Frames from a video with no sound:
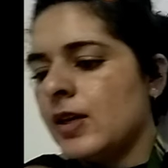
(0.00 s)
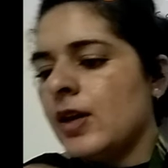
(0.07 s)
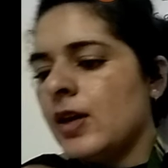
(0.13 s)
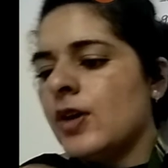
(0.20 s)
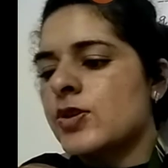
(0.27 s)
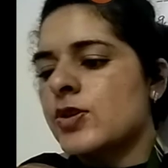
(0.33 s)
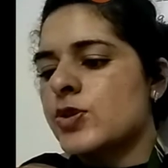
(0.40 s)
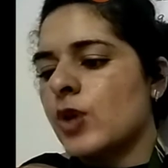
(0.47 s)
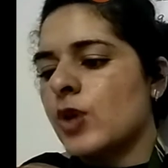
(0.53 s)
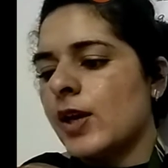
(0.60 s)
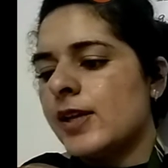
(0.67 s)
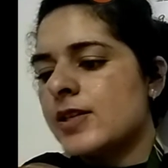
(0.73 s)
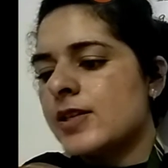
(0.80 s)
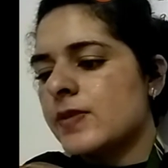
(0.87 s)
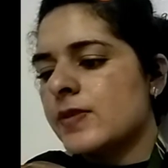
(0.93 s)

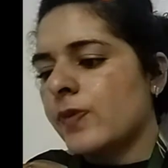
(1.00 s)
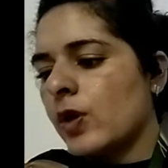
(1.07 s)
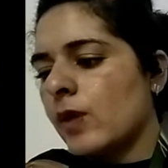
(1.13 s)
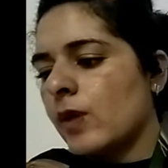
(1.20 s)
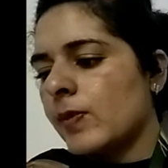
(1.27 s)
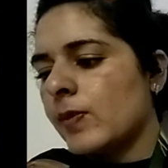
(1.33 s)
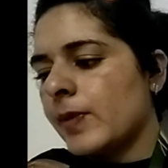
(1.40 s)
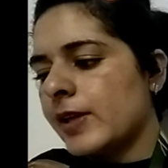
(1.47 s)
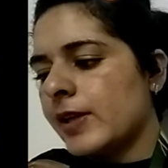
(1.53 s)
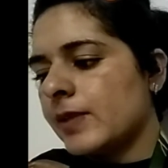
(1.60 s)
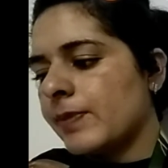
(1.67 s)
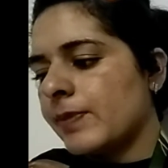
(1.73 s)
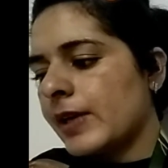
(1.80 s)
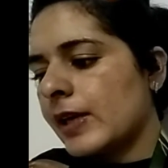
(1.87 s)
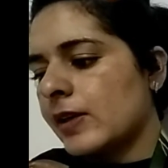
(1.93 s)
Soil is formed by
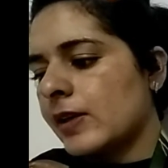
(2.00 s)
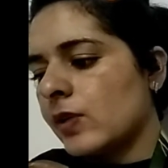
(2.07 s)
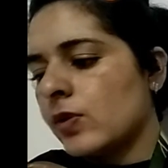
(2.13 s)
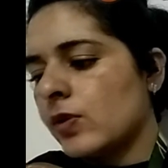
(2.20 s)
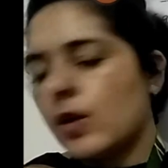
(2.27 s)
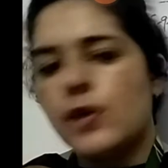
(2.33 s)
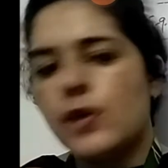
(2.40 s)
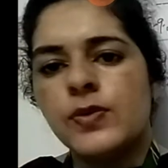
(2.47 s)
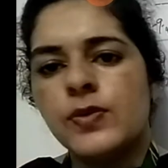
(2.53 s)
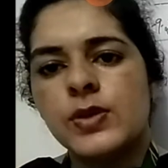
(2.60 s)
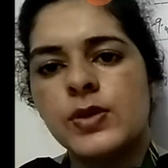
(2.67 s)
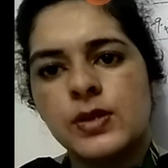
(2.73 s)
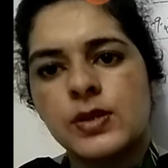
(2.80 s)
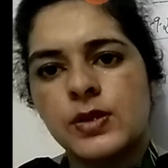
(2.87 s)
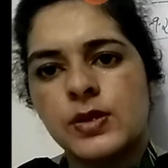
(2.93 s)
the breakdown of
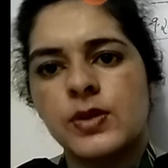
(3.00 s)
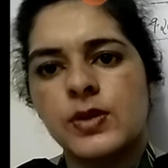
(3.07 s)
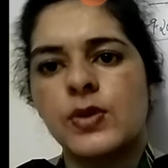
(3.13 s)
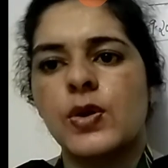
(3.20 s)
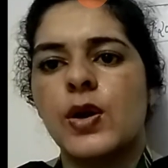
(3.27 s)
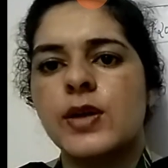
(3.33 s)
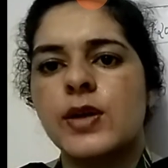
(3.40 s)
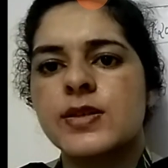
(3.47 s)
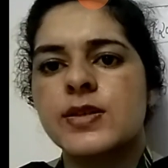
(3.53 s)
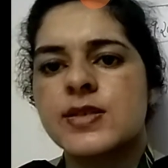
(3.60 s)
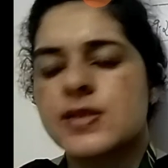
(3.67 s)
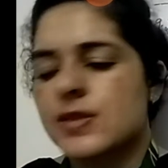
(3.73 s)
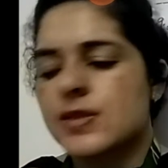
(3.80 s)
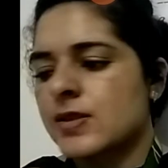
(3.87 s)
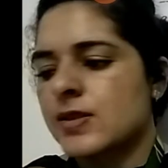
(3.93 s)

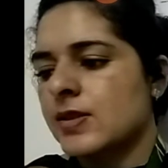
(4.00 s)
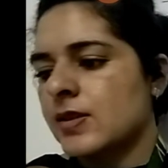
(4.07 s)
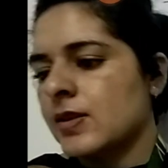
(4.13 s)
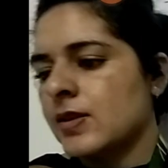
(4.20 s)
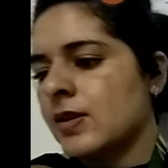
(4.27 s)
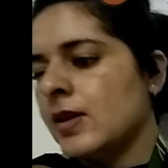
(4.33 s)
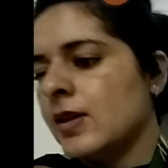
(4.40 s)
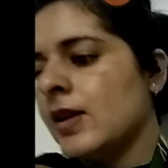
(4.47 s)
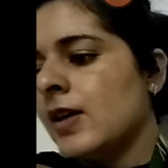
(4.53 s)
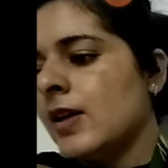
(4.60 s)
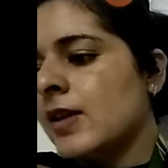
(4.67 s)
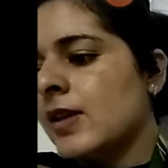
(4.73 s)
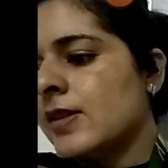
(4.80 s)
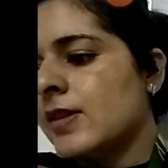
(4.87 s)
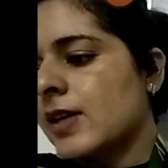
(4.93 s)
rocks.
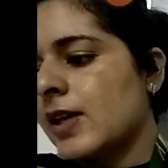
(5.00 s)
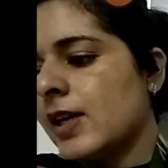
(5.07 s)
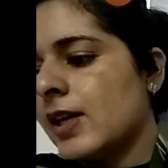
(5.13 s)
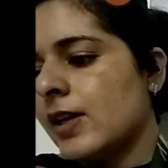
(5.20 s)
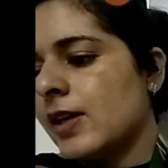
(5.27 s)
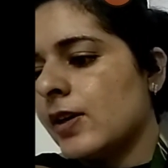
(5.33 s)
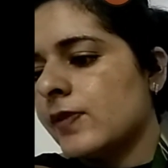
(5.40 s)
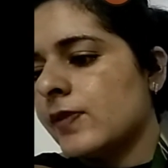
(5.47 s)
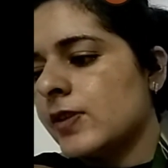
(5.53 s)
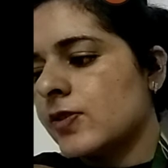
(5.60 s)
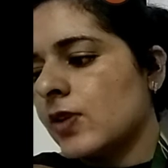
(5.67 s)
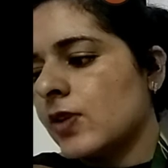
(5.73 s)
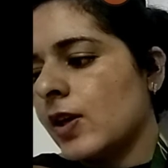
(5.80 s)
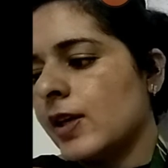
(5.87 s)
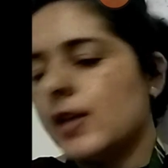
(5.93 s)
The color of the
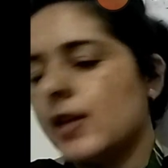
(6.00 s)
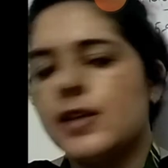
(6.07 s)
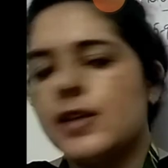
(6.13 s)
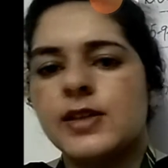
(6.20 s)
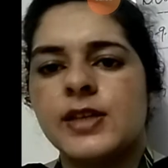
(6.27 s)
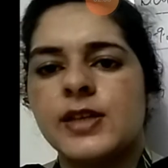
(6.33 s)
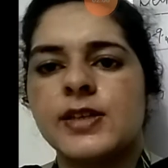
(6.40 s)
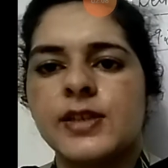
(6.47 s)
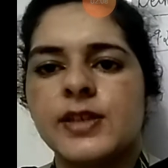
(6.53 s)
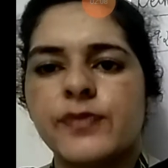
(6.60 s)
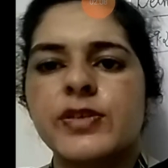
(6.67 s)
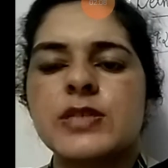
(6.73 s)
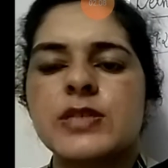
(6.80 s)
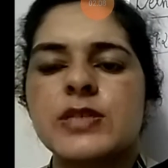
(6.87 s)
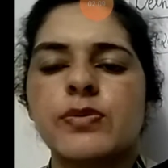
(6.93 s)
soil, it
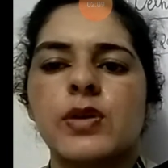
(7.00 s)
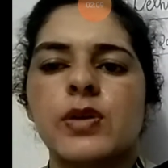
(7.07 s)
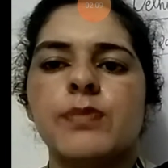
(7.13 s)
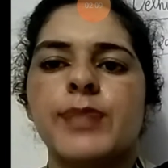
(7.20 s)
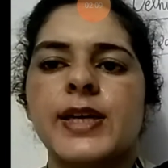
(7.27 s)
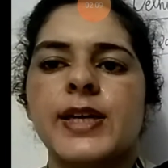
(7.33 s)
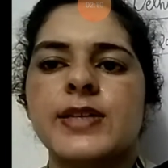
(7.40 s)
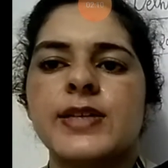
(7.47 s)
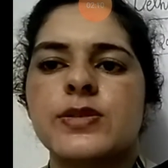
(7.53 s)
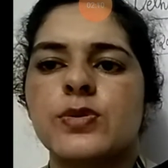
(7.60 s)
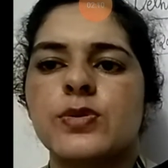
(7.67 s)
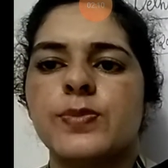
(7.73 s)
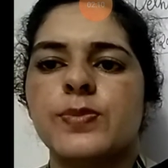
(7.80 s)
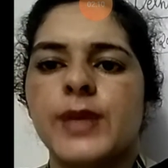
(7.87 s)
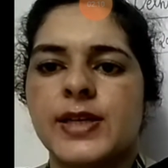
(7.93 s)
differs from place
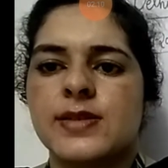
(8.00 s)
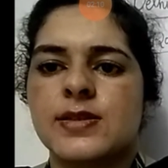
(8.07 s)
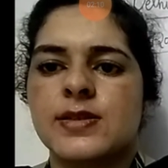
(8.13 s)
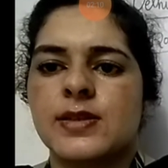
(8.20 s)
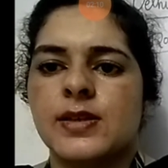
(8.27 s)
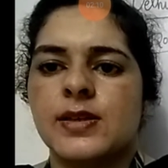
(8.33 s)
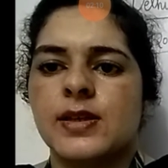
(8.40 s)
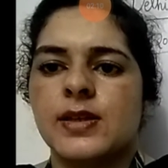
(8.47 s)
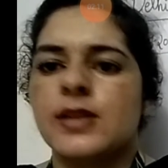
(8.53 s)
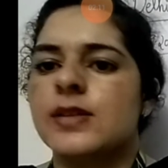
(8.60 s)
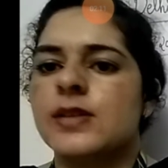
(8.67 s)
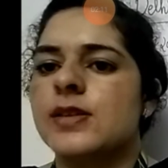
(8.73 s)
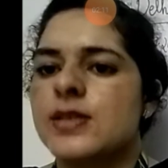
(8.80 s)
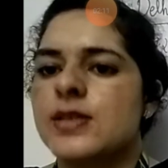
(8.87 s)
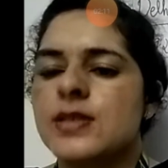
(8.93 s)
to place.
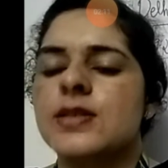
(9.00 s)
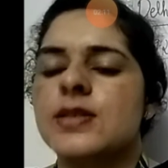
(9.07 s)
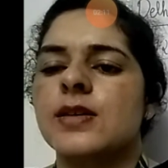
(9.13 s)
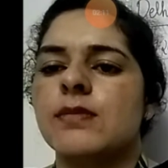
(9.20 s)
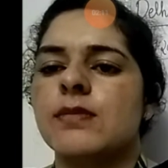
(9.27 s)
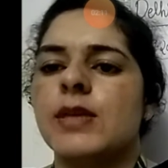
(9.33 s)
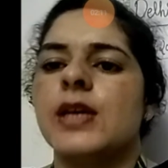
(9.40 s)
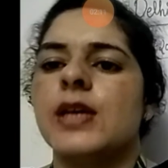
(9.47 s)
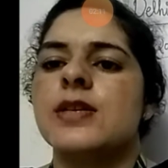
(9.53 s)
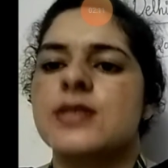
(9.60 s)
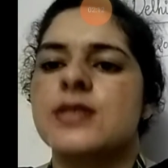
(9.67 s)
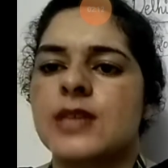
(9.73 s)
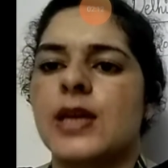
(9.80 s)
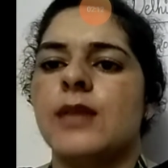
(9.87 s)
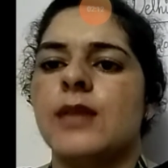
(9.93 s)
It doesn't remain
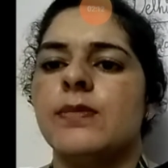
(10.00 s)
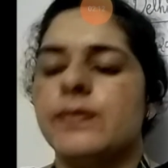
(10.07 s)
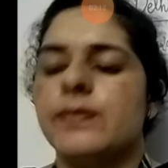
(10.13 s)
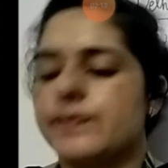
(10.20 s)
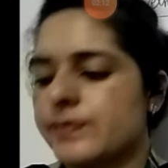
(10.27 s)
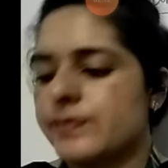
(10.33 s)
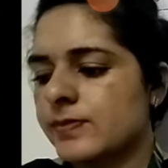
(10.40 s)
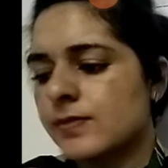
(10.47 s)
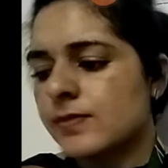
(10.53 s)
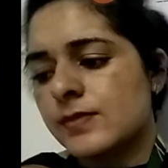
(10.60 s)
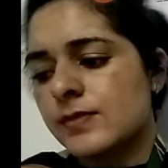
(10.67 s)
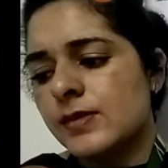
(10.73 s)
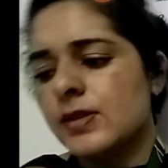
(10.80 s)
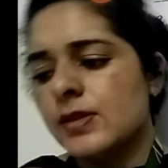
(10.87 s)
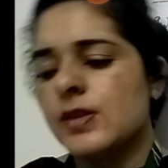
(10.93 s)
same
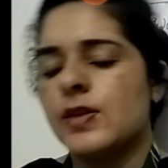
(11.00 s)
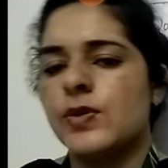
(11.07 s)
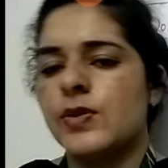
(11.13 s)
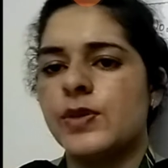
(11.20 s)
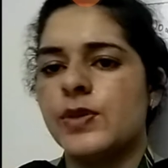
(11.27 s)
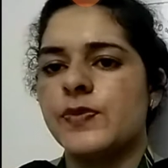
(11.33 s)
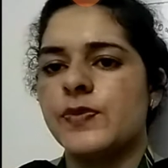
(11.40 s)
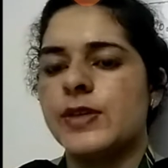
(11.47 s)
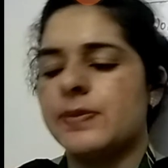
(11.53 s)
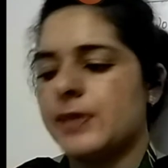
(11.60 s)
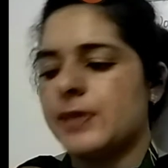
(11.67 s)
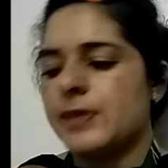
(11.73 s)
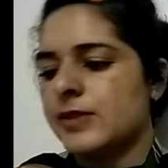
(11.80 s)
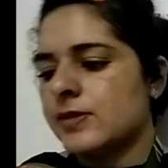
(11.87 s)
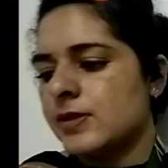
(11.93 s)
on different
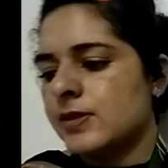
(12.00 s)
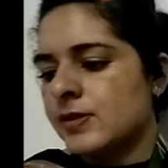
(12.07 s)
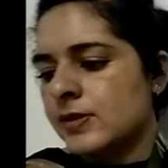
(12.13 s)
places.